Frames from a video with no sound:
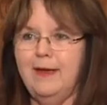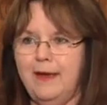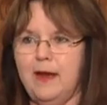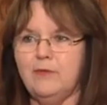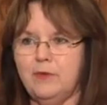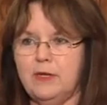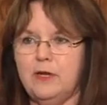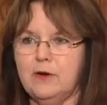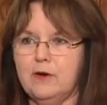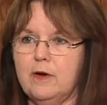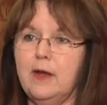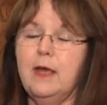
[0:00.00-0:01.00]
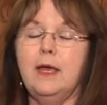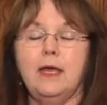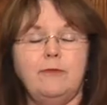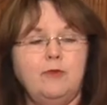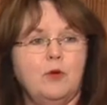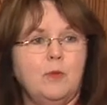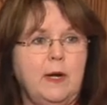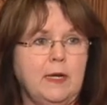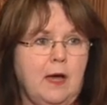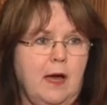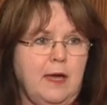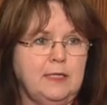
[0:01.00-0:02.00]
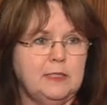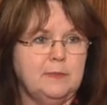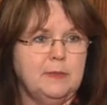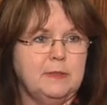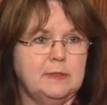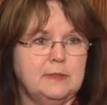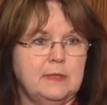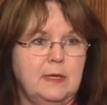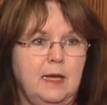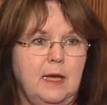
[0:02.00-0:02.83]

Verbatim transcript: every year. If you're running a hospice,